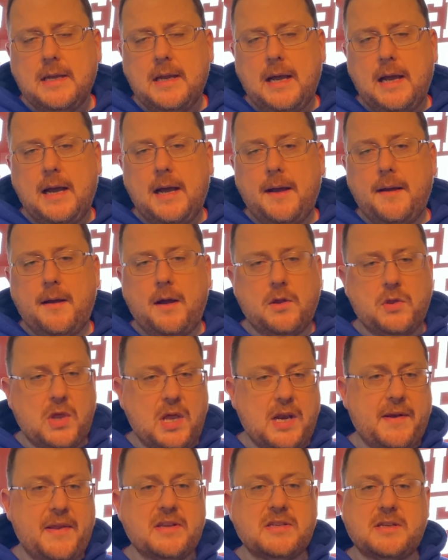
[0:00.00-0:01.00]
A
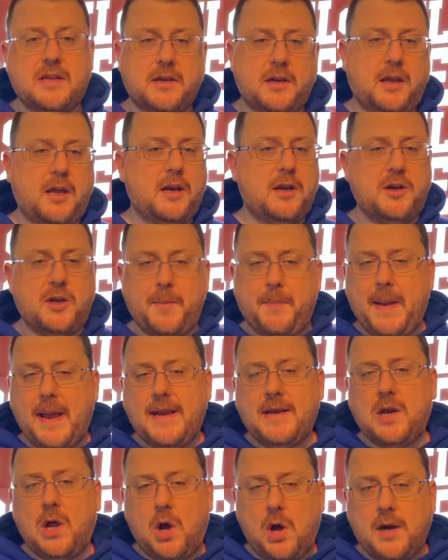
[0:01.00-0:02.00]
lot of that's going to
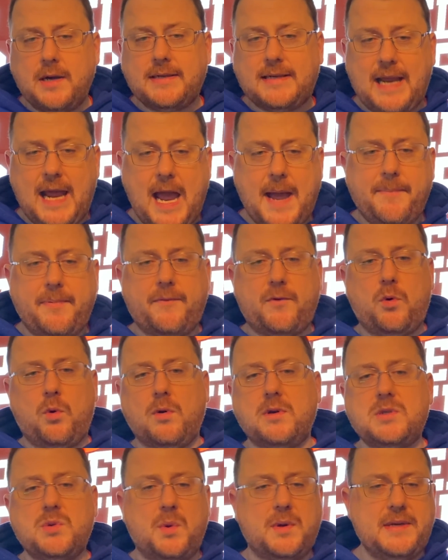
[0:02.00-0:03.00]
depend on cap, of
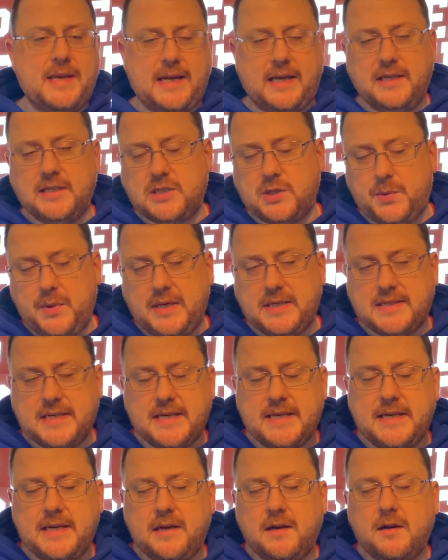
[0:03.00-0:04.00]
course, and what they can squeeze
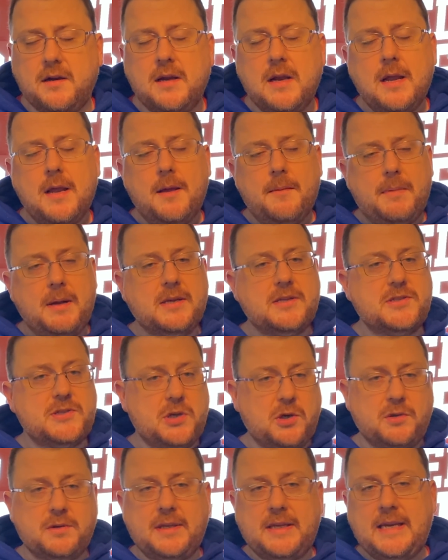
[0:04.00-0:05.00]
in here. But
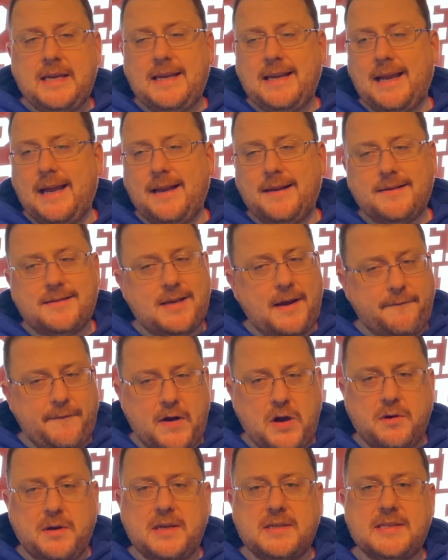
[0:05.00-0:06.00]
certainly, it's
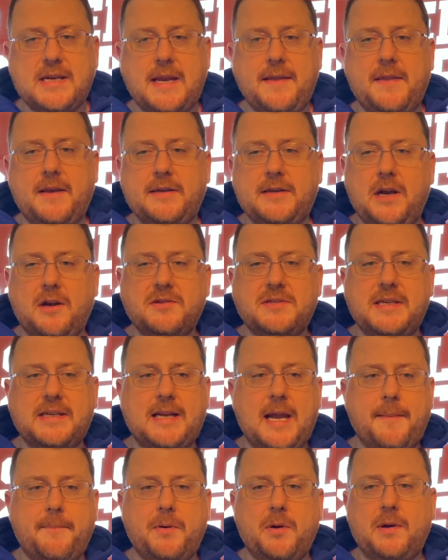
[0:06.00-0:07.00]
fair to say that Darcy
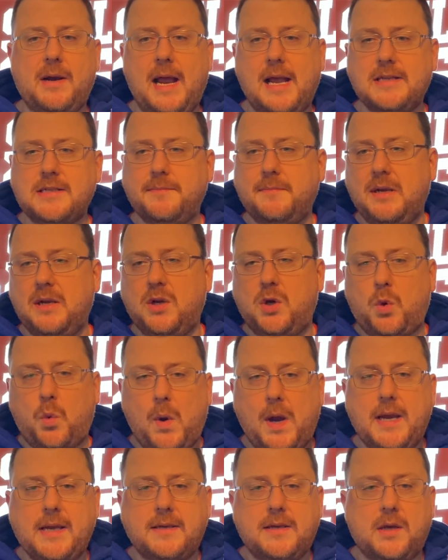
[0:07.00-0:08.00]
Kemper hasn't been
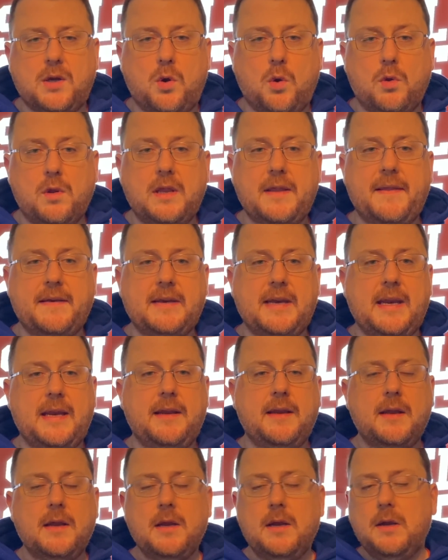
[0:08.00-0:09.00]
quite the goalie that
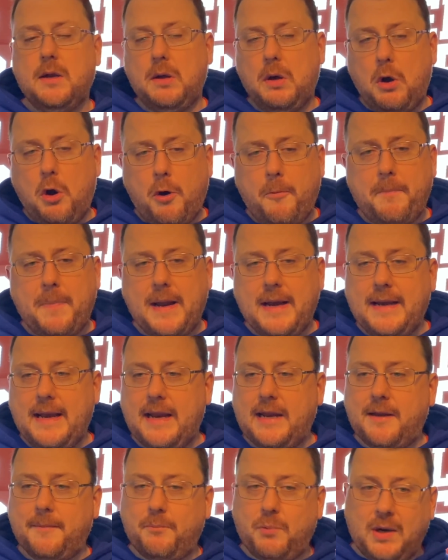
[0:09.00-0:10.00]
they hope, and
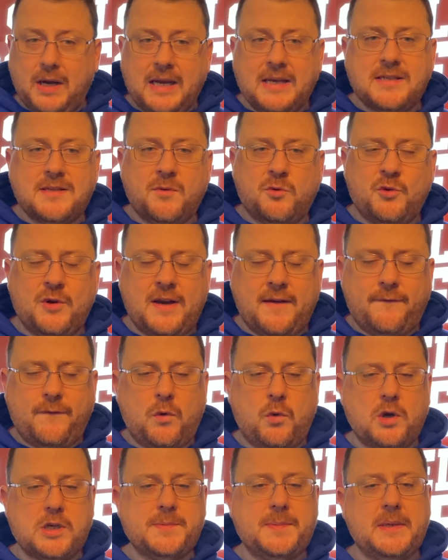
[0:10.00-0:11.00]
they could bring in some
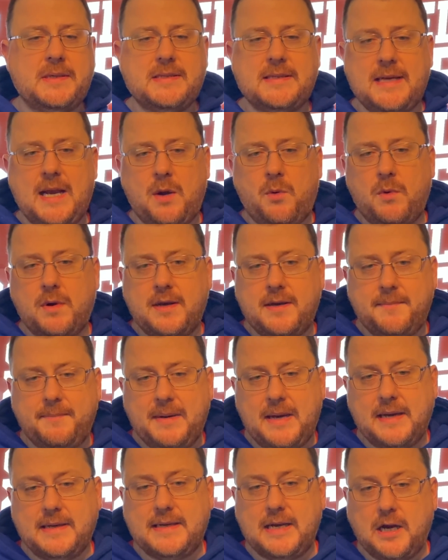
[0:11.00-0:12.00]
reinforcements, and that wouldn't
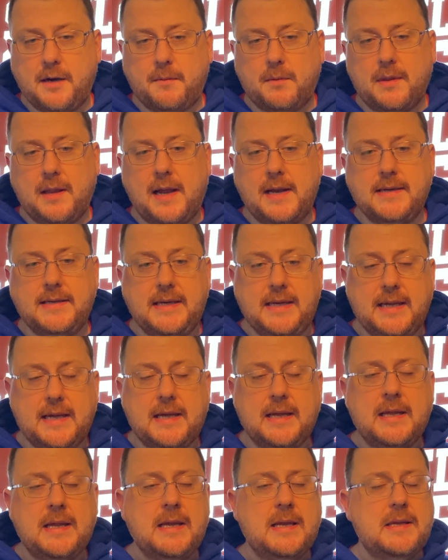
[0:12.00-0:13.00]
be a terrible
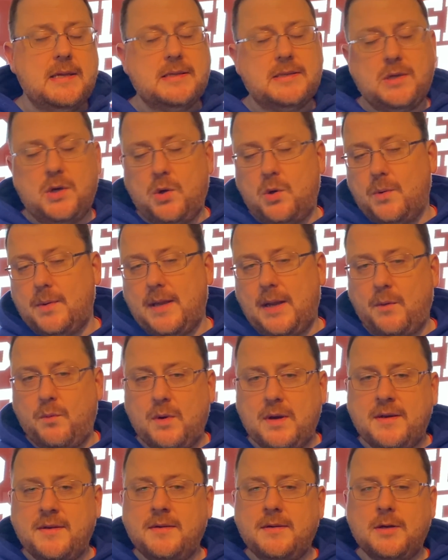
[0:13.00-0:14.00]
idea. So I
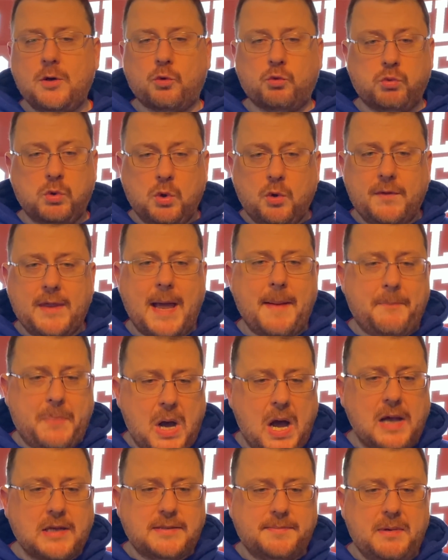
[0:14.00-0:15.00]
wouldn't rule that
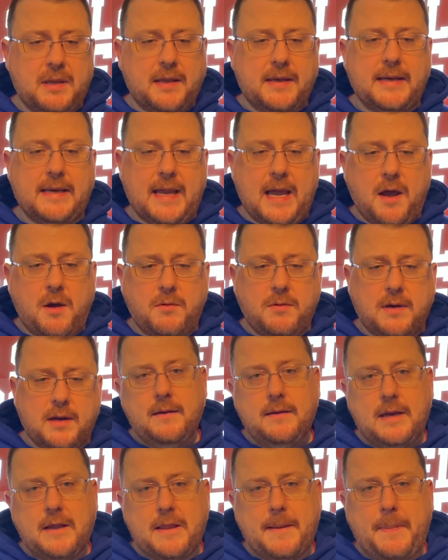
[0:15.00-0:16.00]
possibility out.
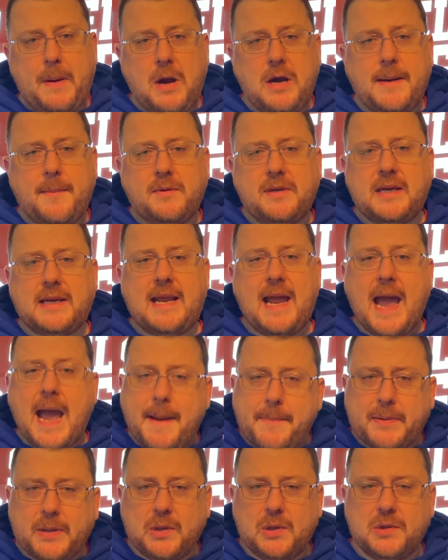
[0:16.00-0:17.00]
Now, the part about the
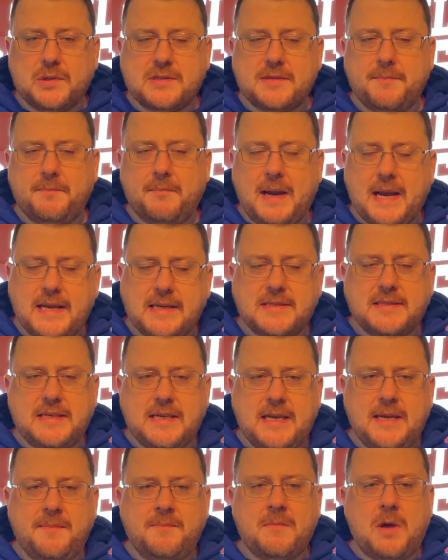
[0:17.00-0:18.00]
Capitals might
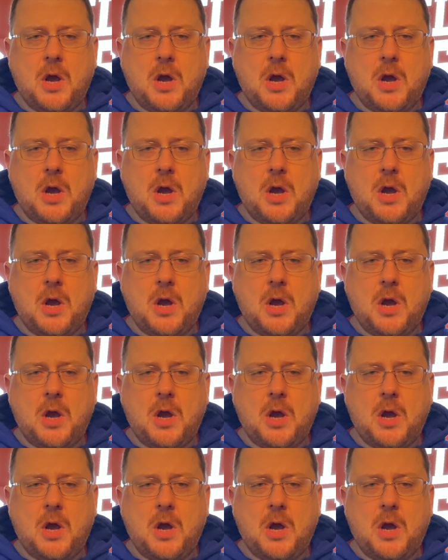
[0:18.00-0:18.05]
seem